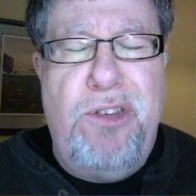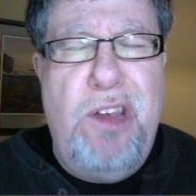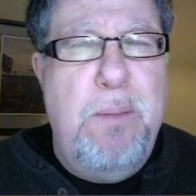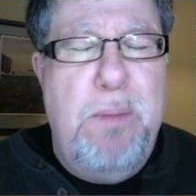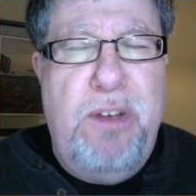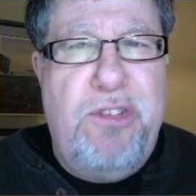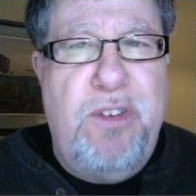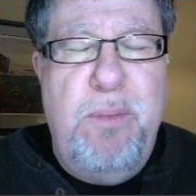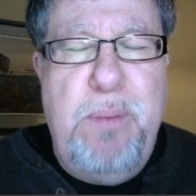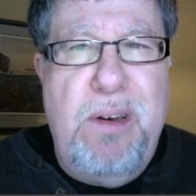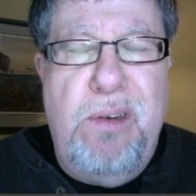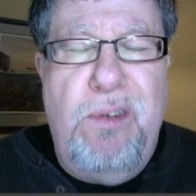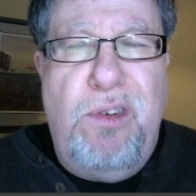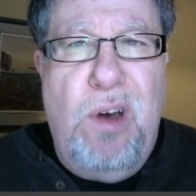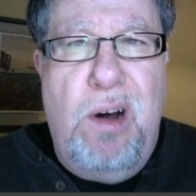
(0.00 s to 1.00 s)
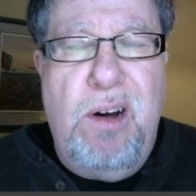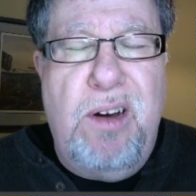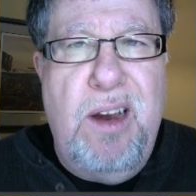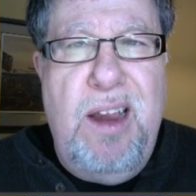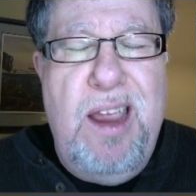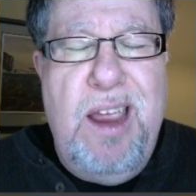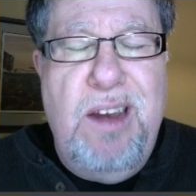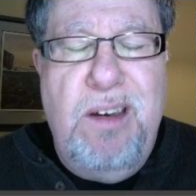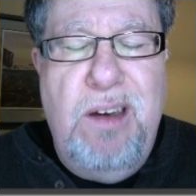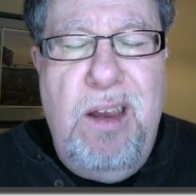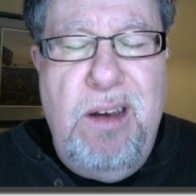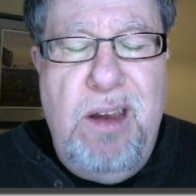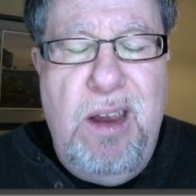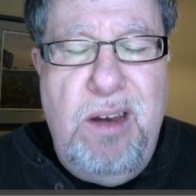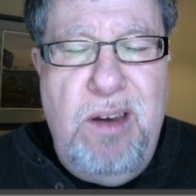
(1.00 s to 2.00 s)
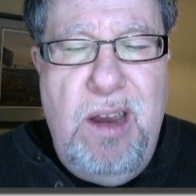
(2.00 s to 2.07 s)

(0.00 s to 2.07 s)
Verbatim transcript: It must have been dark and, and,